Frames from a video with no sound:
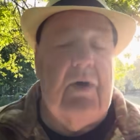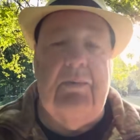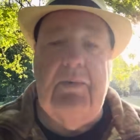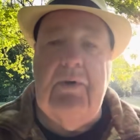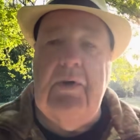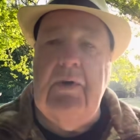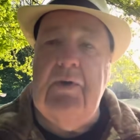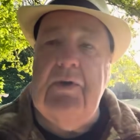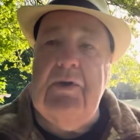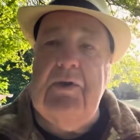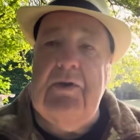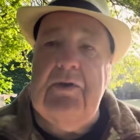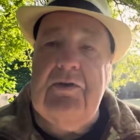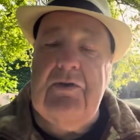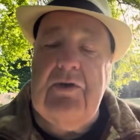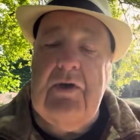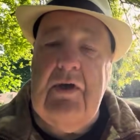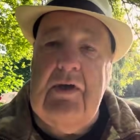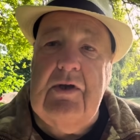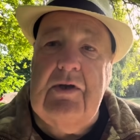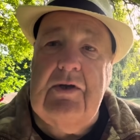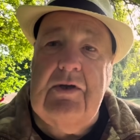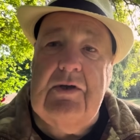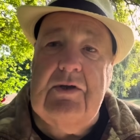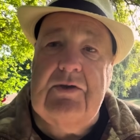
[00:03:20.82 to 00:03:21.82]
my own
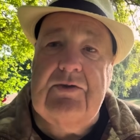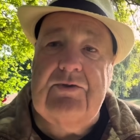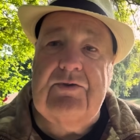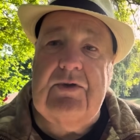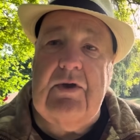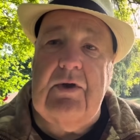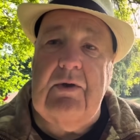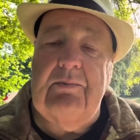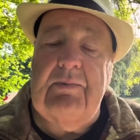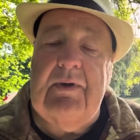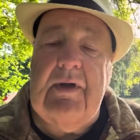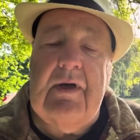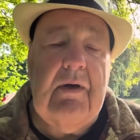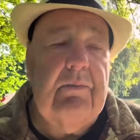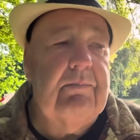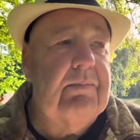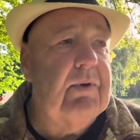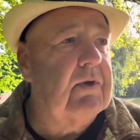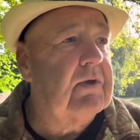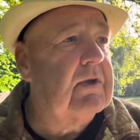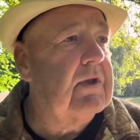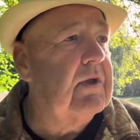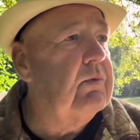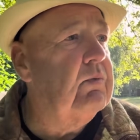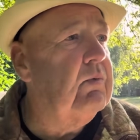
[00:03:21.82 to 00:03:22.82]
industry up now,
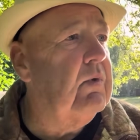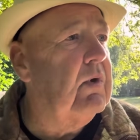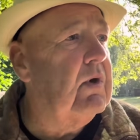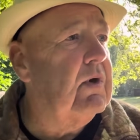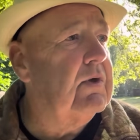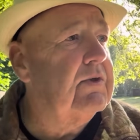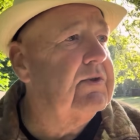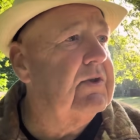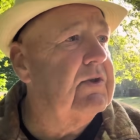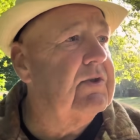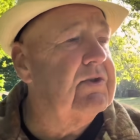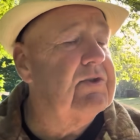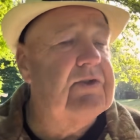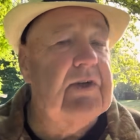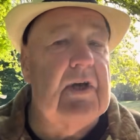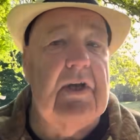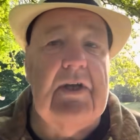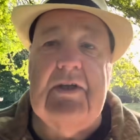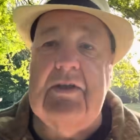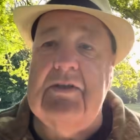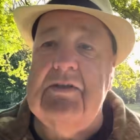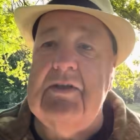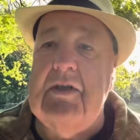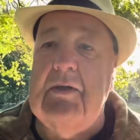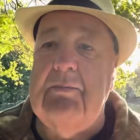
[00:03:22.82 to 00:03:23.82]
bottling water and sell
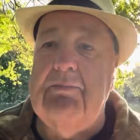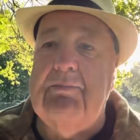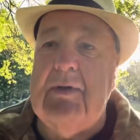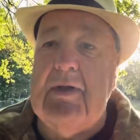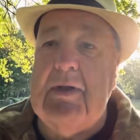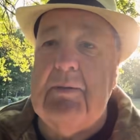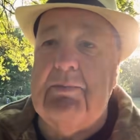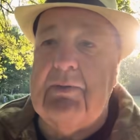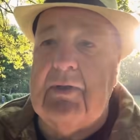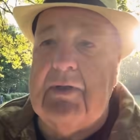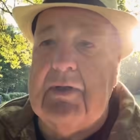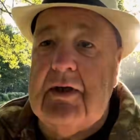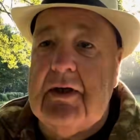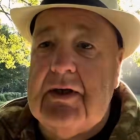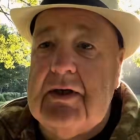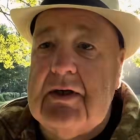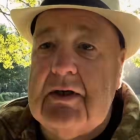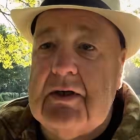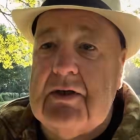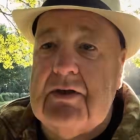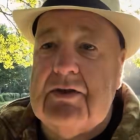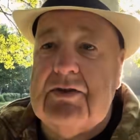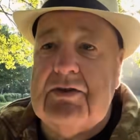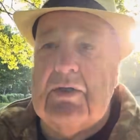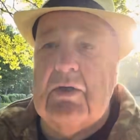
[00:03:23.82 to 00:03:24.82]
it to them people in
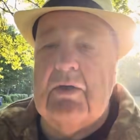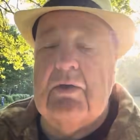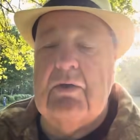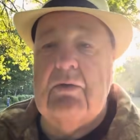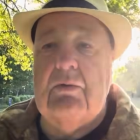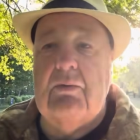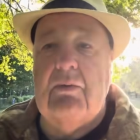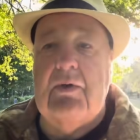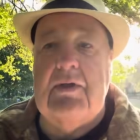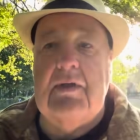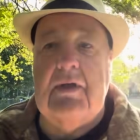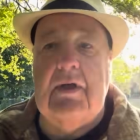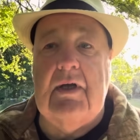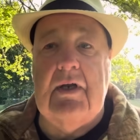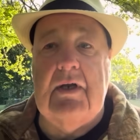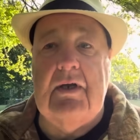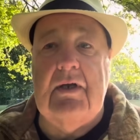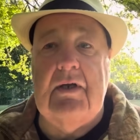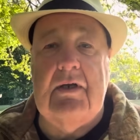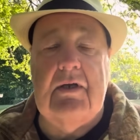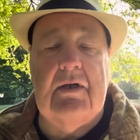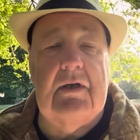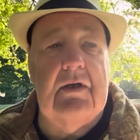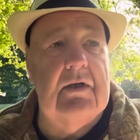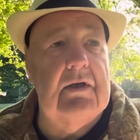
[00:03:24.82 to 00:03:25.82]
Lincolnshire when they're
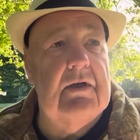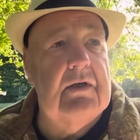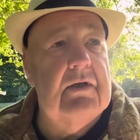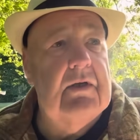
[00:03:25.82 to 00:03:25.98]
getting